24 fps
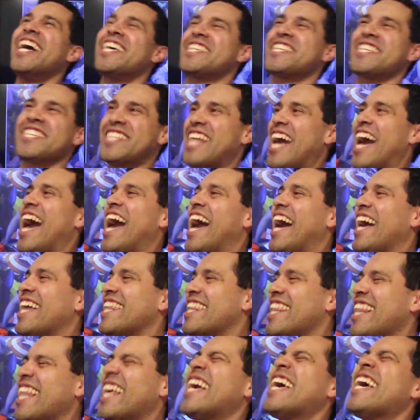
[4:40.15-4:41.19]

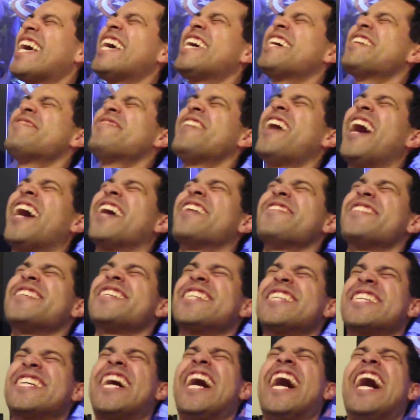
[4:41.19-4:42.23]
took a
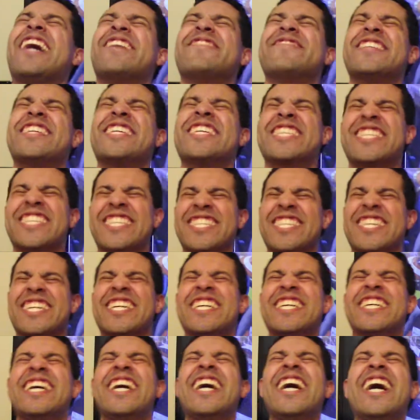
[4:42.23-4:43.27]
picture with
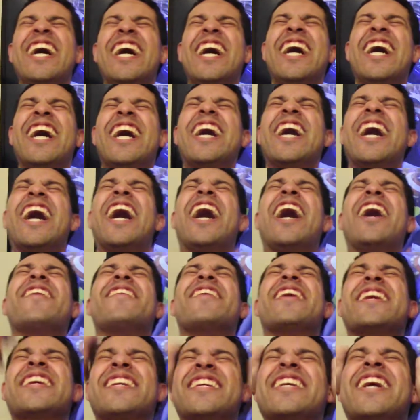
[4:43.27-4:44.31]
Stanley! Stanley! Oh
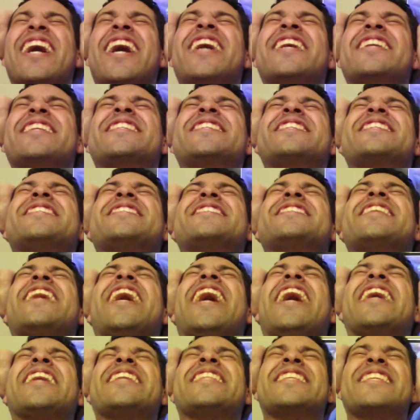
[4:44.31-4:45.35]
my gosh,
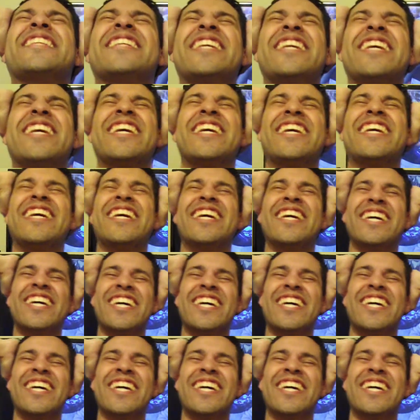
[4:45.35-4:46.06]
Stanley!